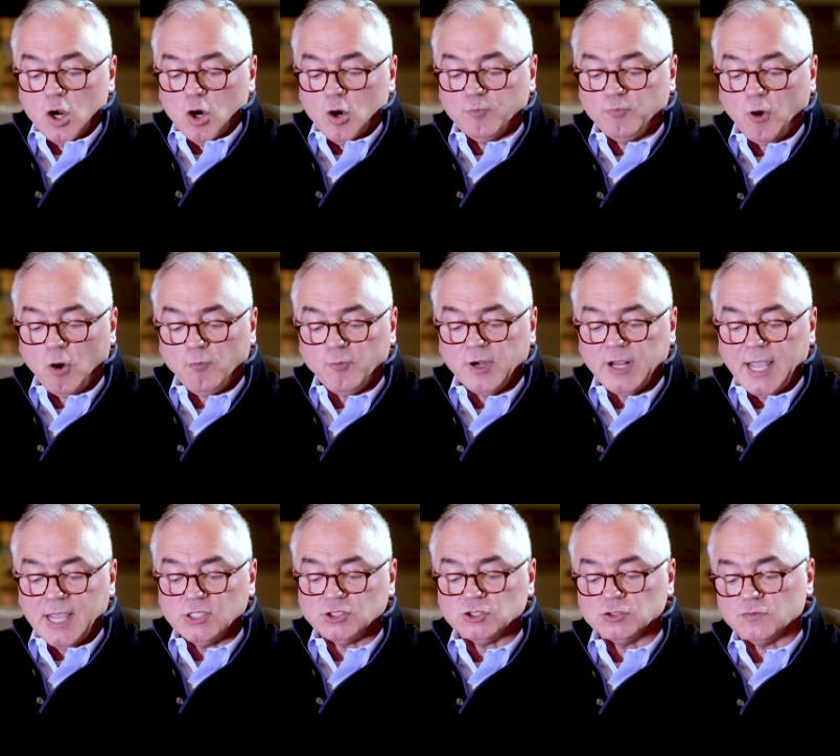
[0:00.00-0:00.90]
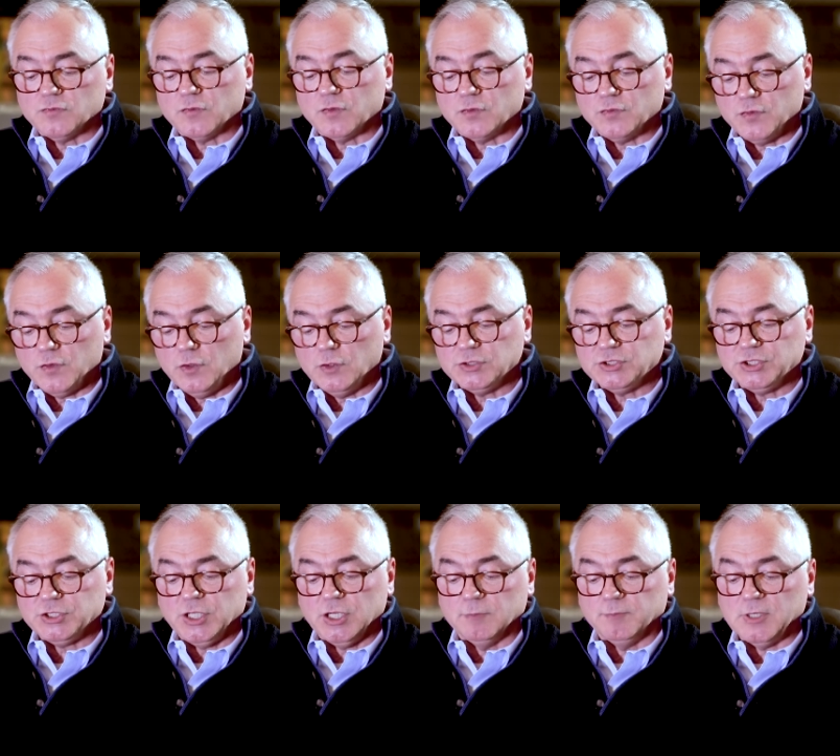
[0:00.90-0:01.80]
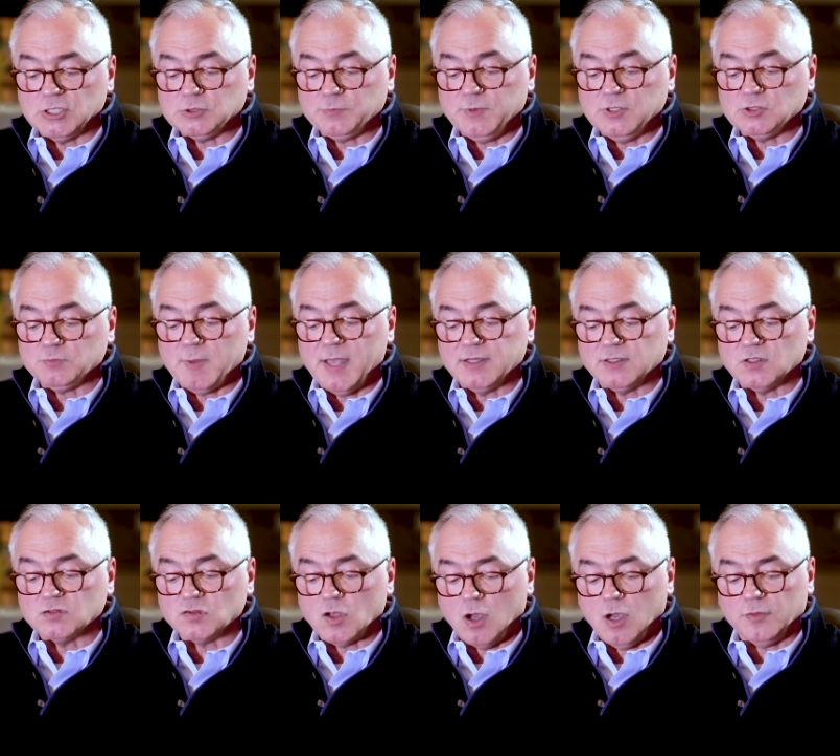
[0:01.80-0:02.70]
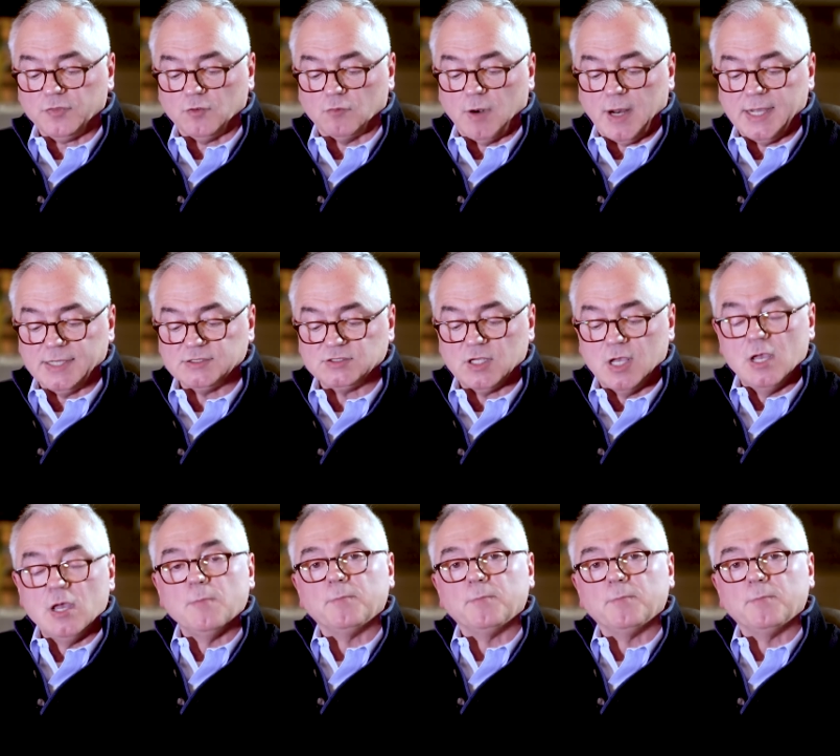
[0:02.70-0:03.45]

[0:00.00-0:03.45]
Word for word: appropriations for the first year must be spent as authorized,